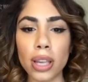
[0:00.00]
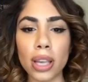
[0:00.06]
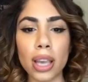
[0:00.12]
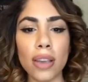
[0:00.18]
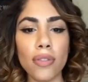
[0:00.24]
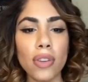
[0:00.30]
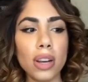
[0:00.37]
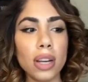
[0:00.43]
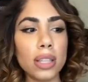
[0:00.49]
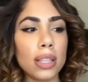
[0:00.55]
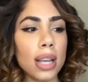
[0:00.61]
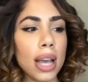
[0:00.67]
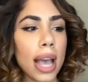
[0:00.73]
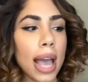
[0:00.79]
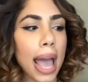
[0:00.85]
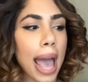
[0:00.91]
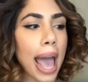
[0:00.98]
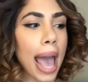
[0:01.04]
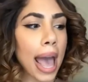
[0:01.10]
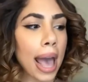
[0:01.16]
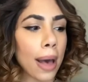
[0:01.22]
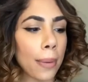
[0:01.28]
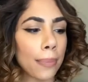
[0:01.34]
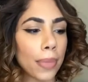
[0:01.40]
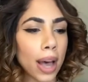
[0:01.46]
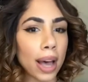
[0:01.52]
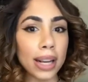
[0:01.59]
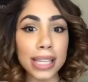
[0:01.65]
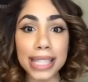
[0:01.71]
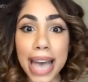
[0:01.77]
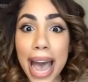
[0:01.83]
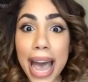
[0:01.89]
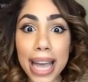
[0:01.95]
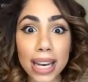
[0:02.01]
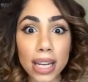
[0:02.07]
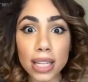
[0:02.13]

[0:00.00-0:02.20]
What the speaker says: If it is anxiety,